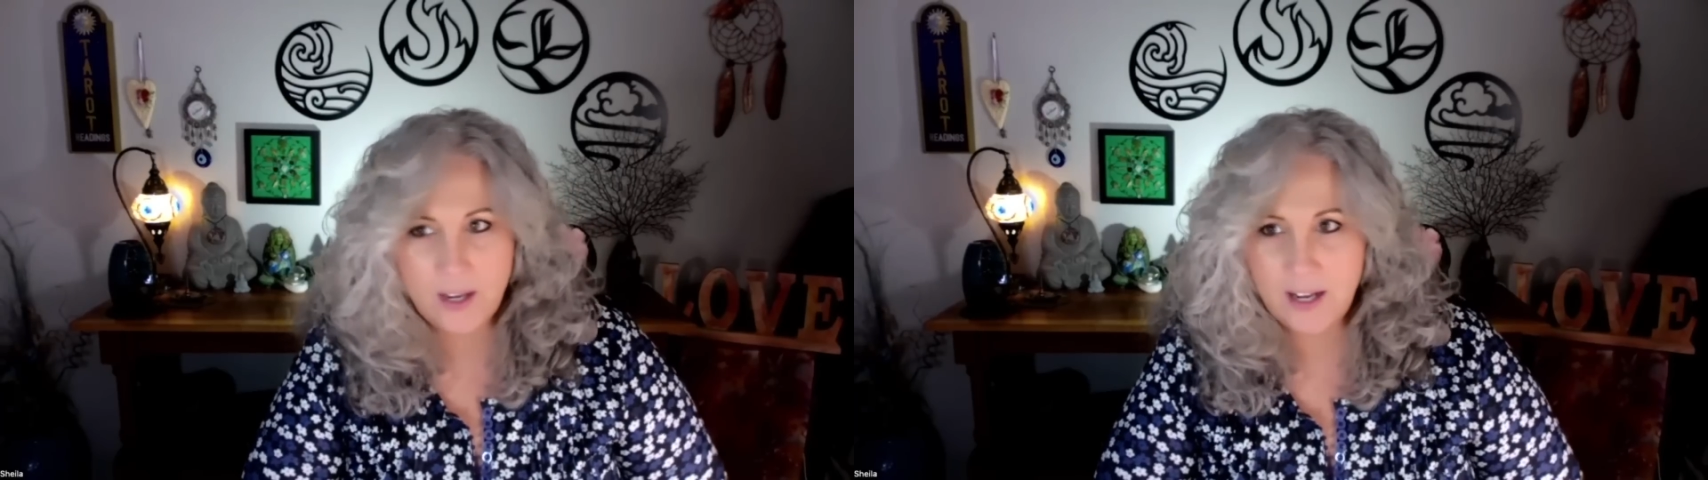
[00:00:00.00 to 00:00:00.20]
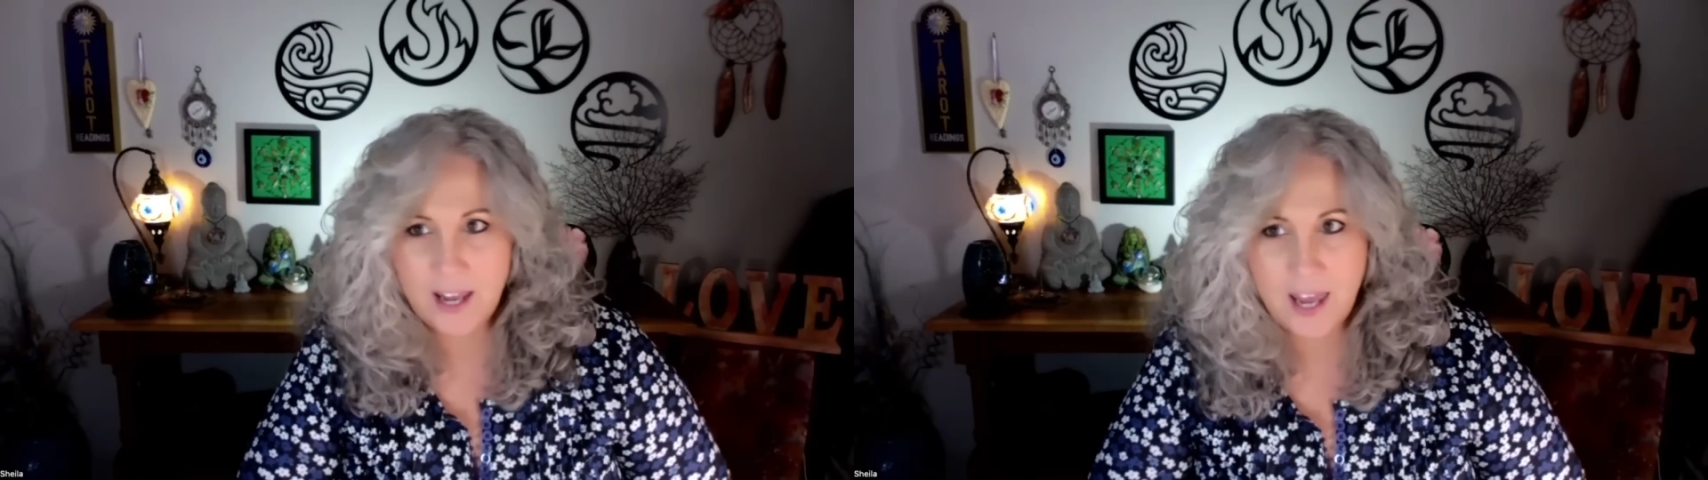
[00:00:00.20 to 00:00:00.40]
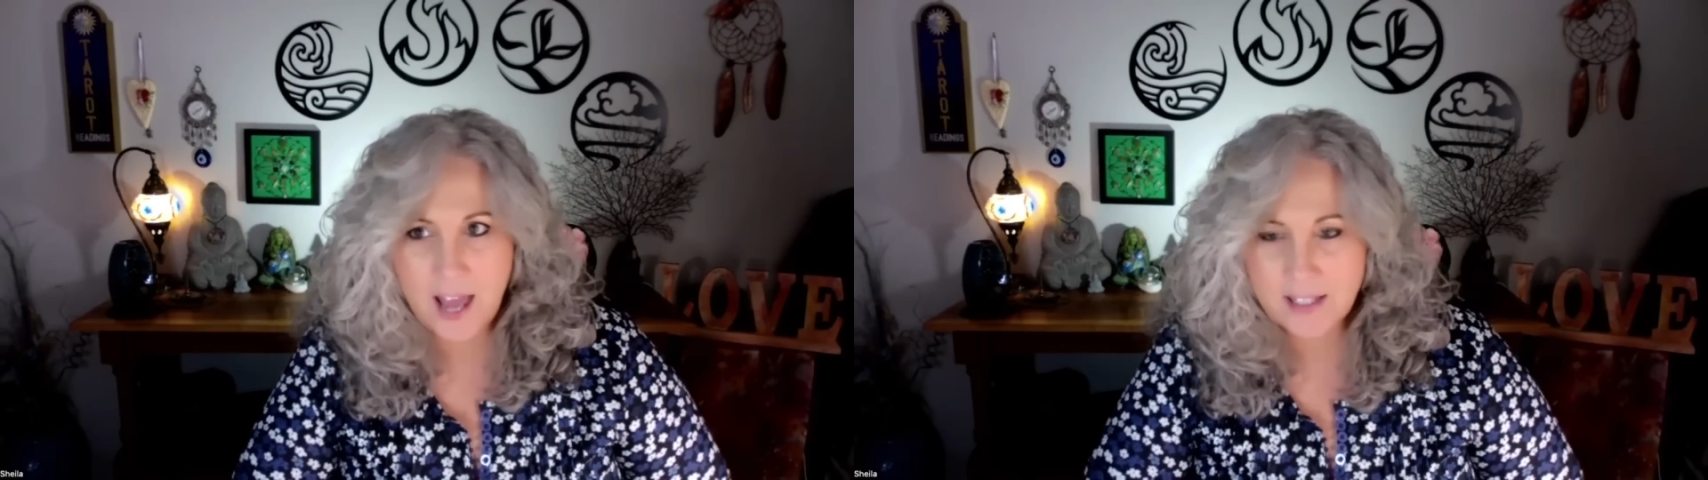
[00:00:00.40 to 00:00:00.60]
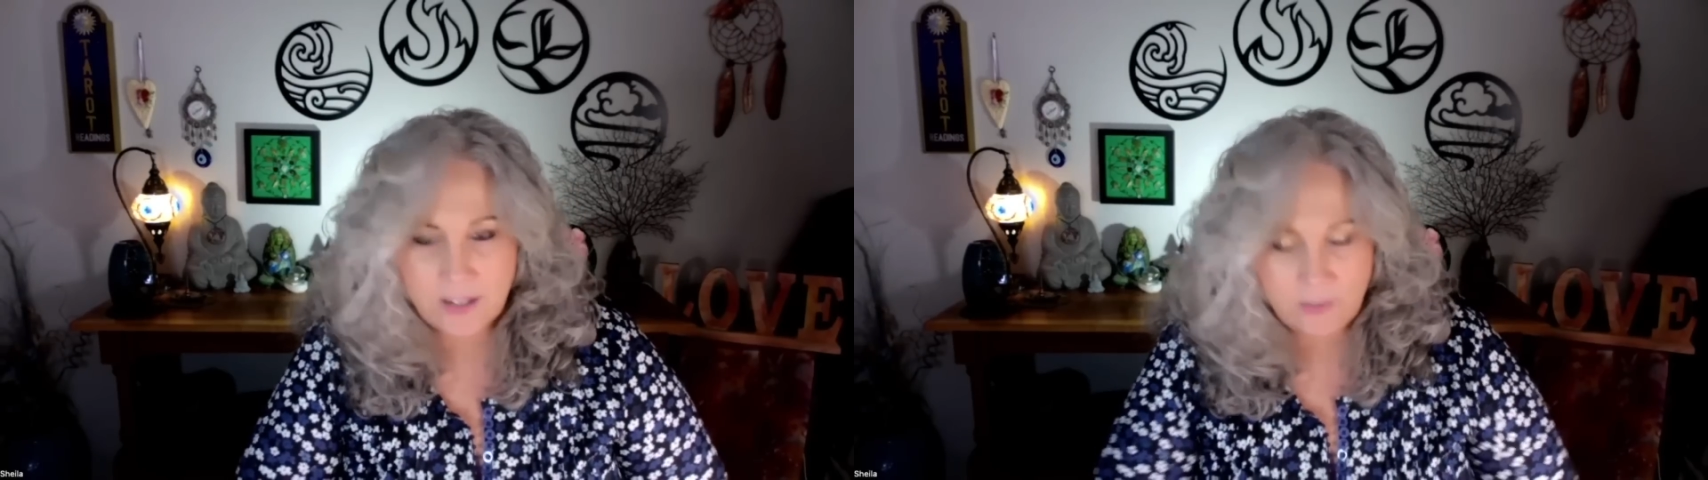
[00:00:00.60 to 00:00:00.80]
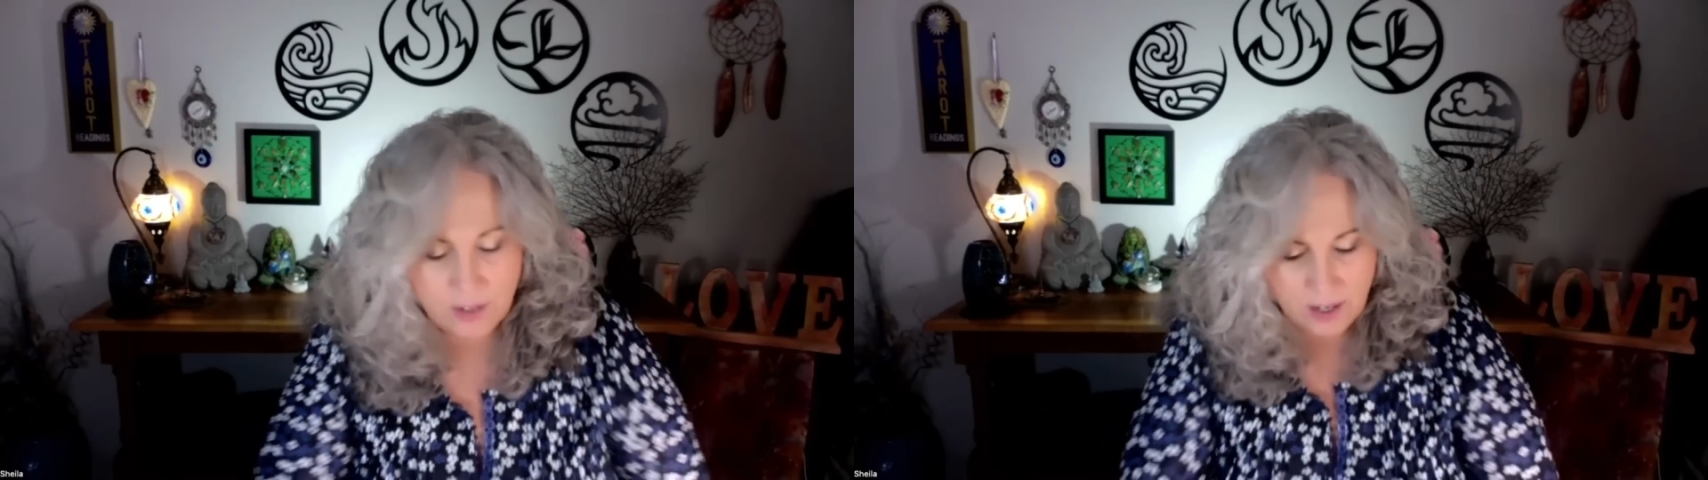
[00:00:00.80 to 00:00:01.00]
and he hasn't
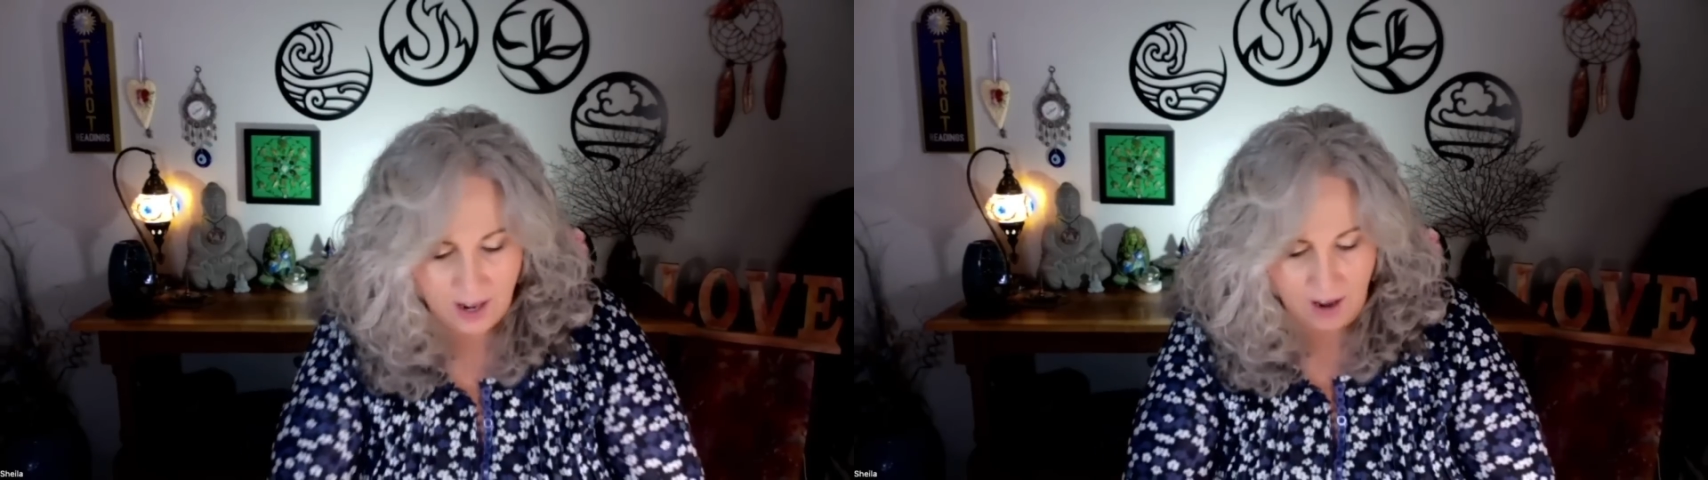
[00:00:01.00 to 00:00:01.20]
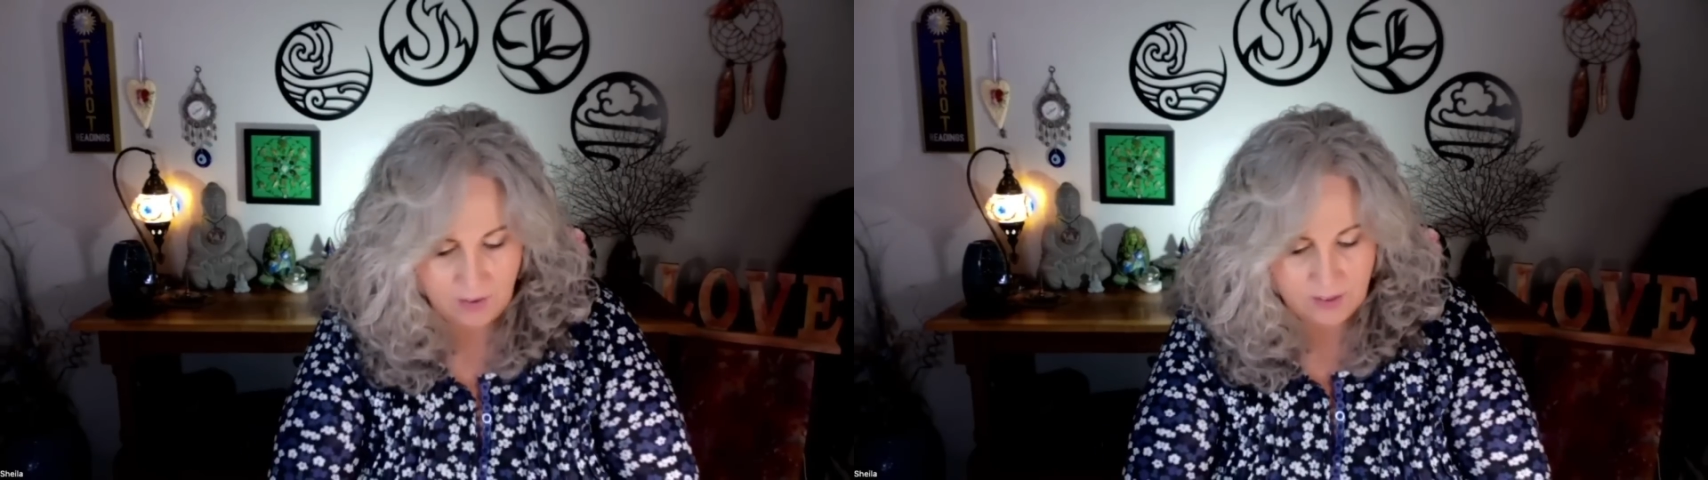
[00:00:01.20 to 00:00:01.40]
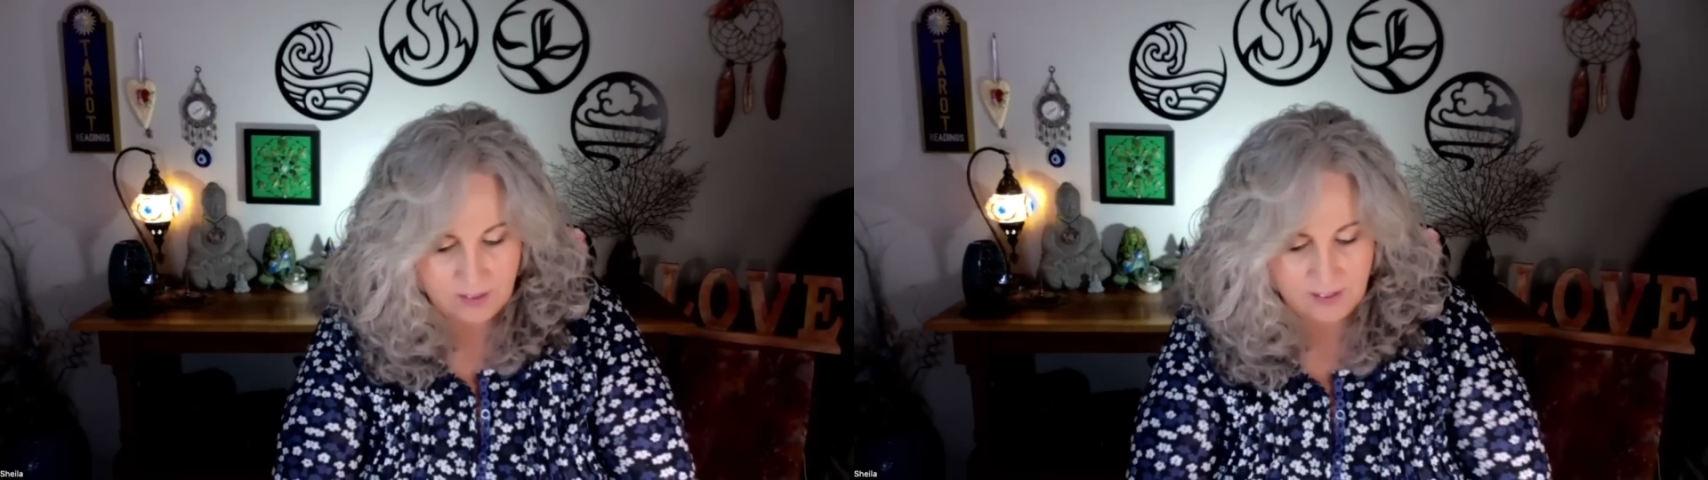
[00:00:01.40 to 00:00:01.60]
even announced.